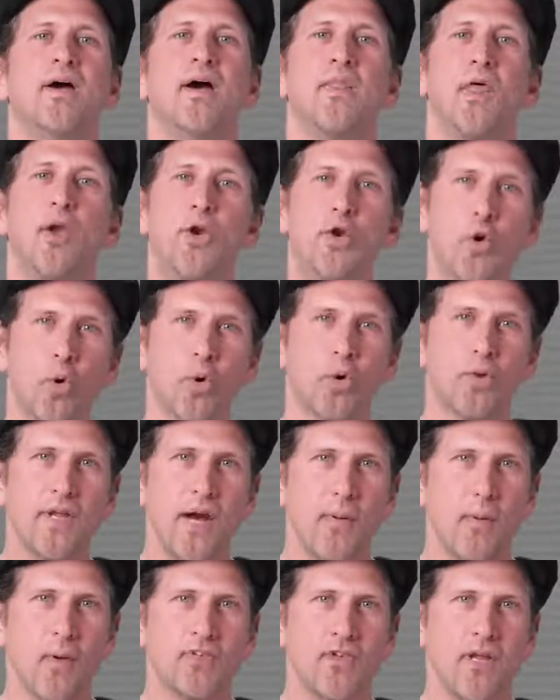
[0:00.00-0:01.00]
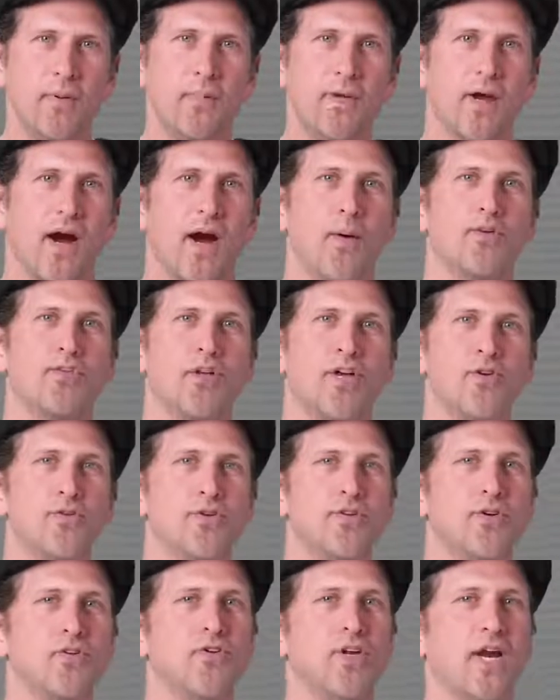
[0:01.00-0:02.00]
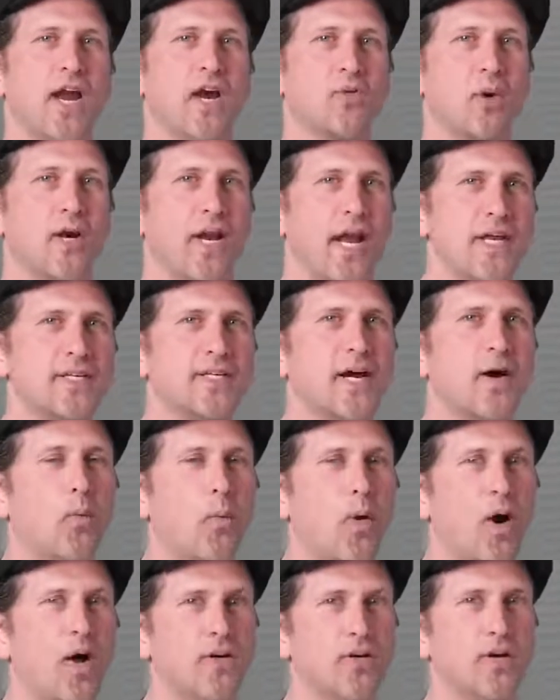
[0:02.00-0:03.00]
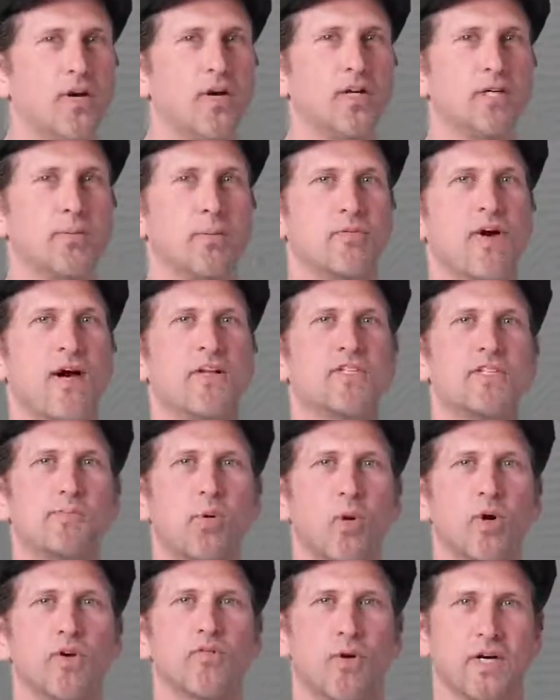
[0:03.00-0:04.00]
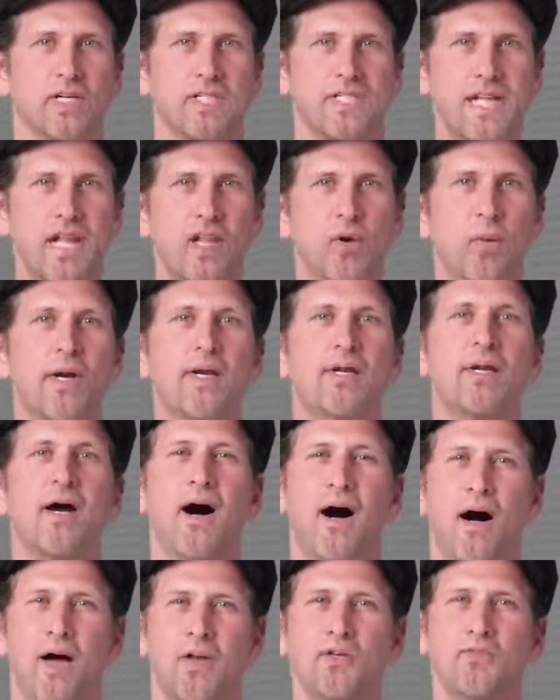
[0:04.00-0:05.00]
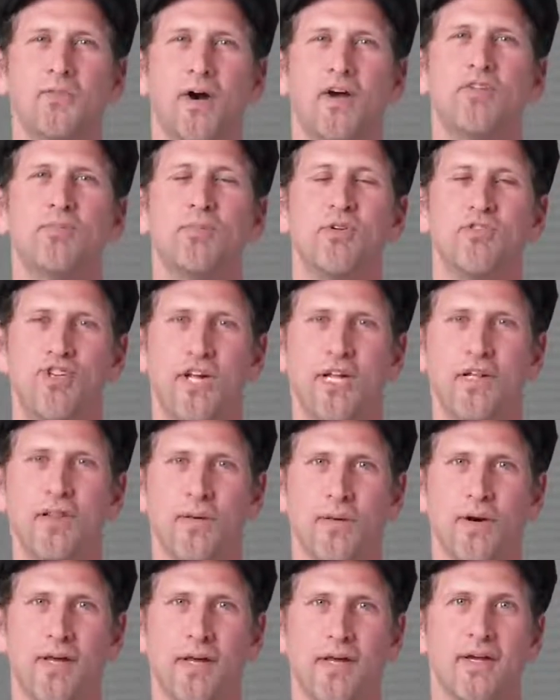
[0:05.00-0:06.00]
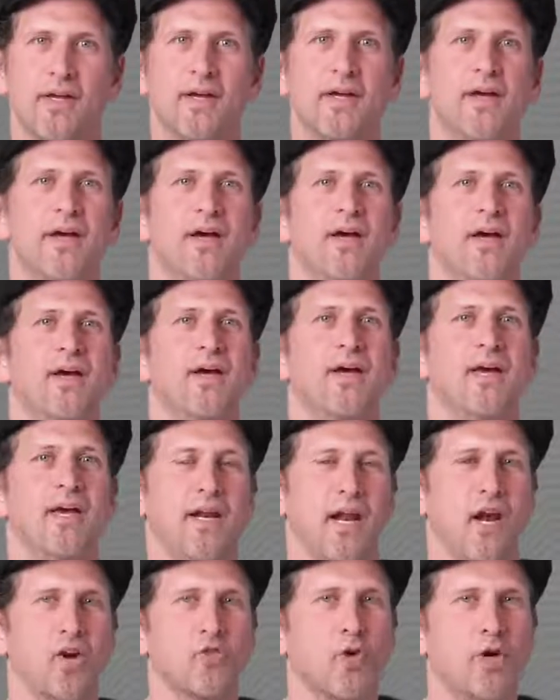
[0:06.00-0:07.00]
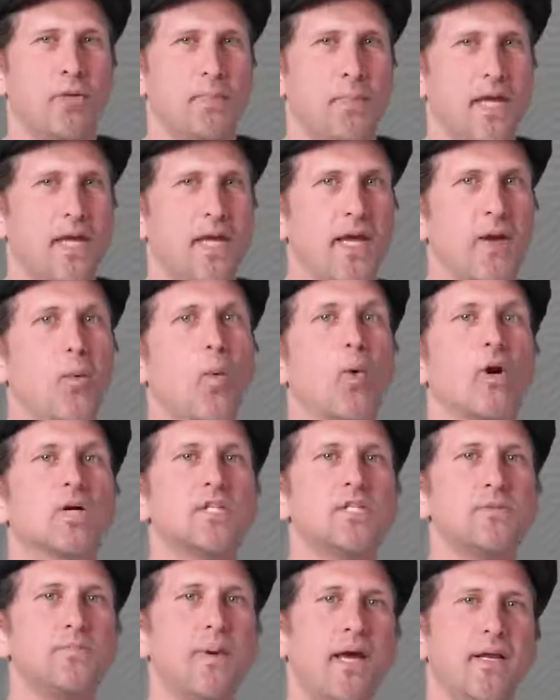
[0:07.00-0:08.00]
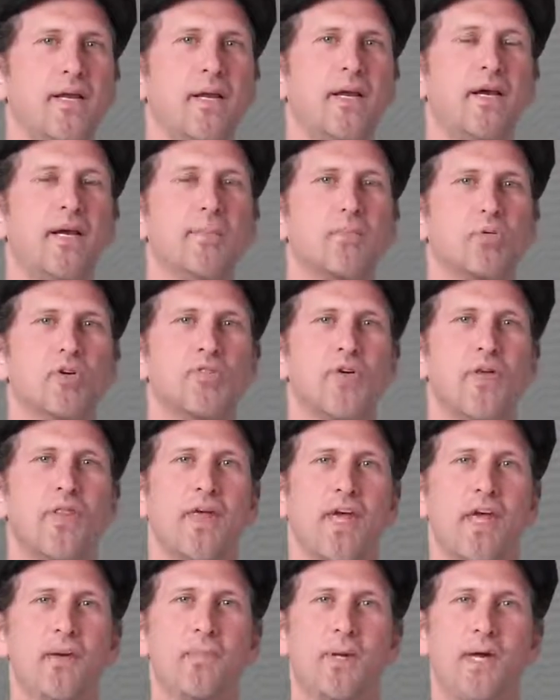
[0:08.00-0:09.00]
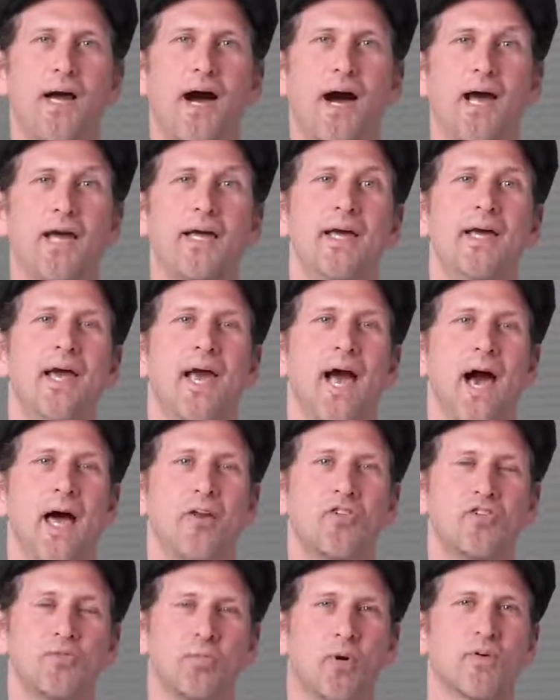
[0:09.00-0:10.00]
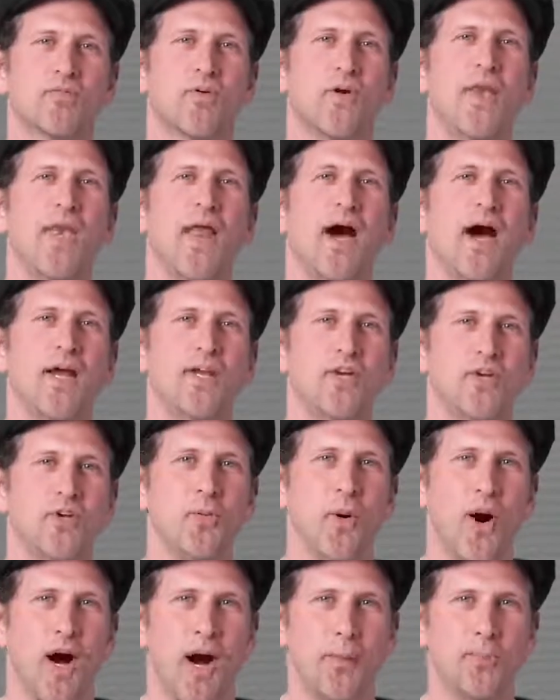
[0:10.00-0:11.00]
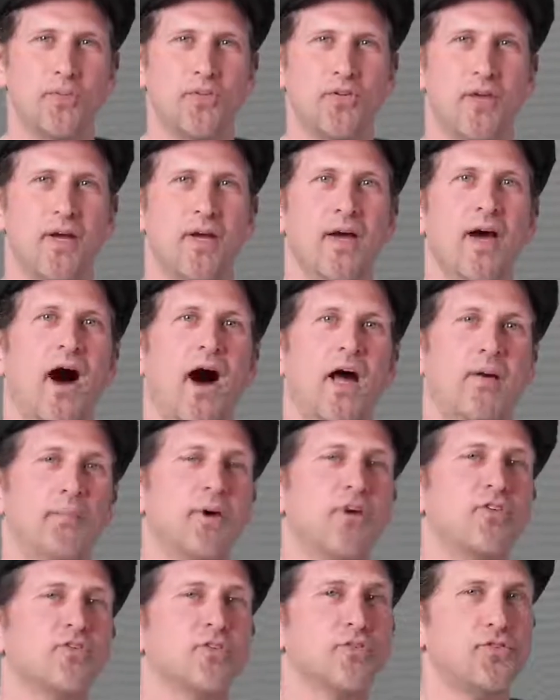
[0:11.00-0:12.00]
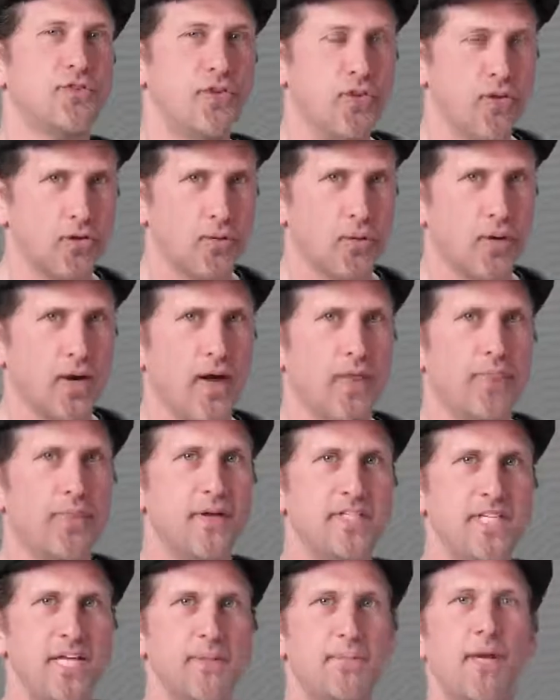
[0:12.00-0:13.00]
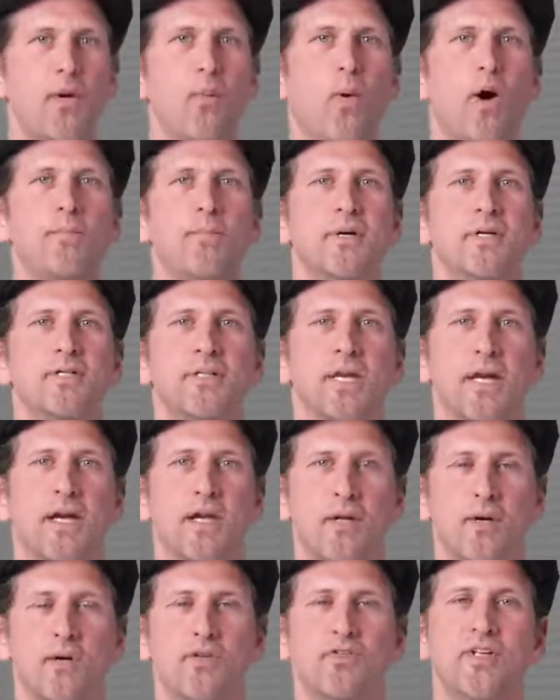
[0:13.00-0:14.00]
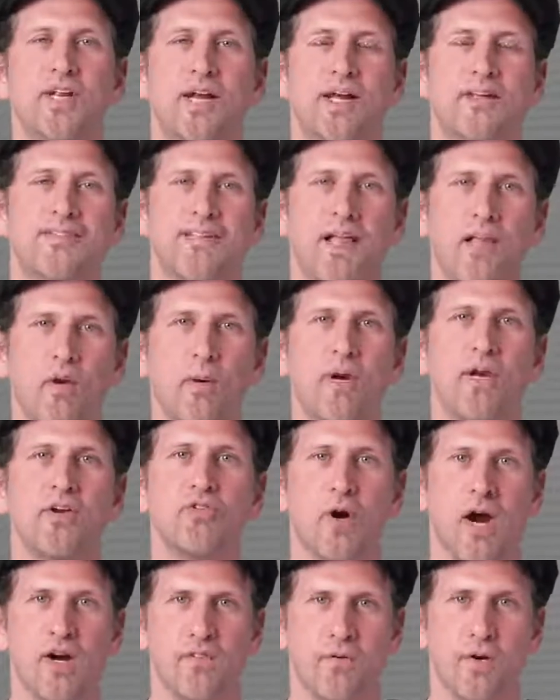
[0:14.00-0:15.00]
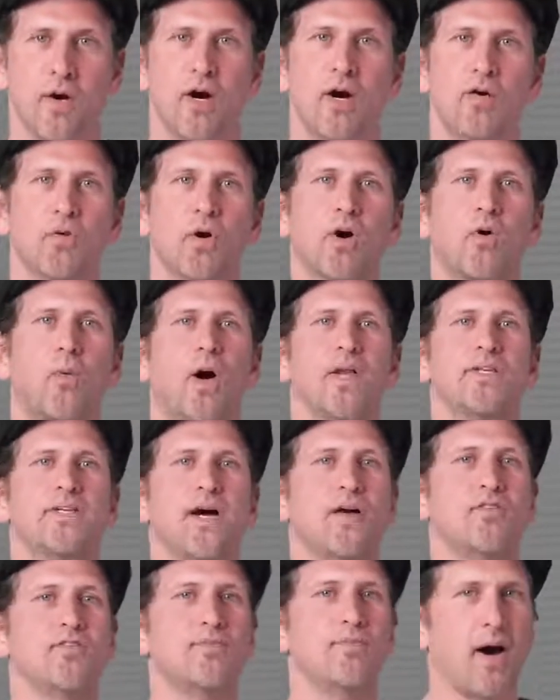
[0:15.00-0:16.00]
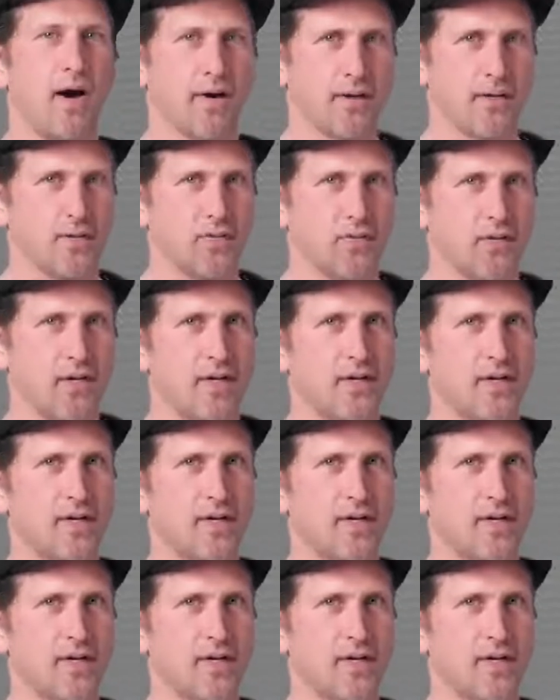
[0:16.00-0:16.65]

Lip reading: The Neural Networks API was introduced in Android 8.1 to provide support for accelerated on-device machine learning. In Android P, we're expanding and improving the API, adding support for 9 new ops. On Pixel 2, the DP1 build includes an accelerated driver for quantized models.